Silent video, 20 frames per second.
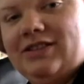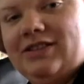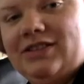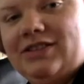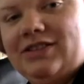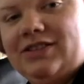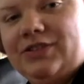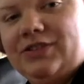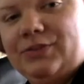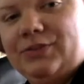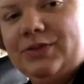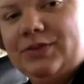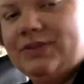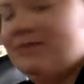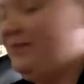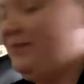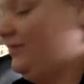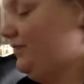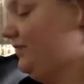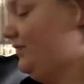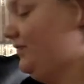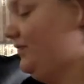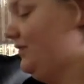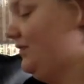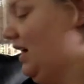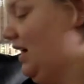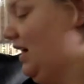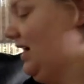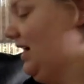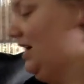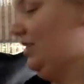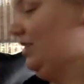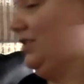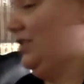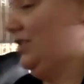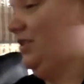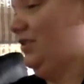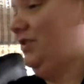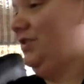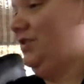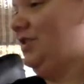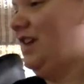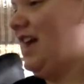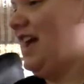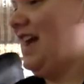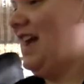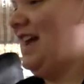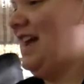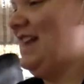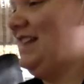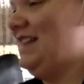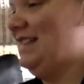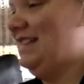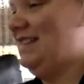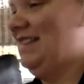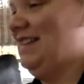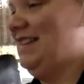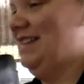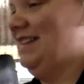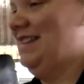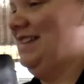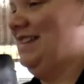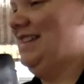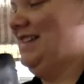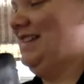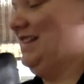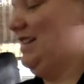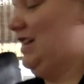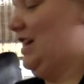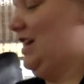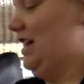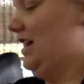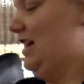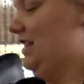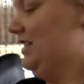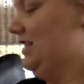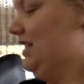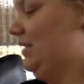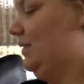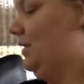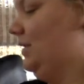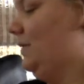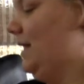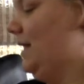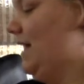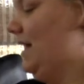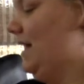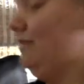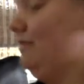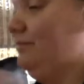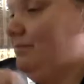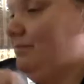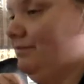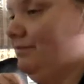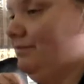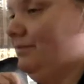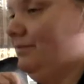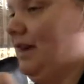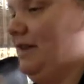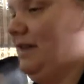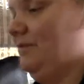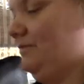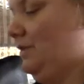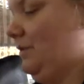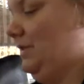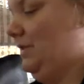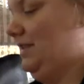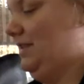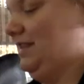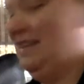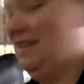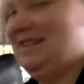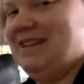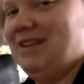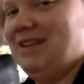two. All right, close your eyes. I'll take one away. All right, what one did I take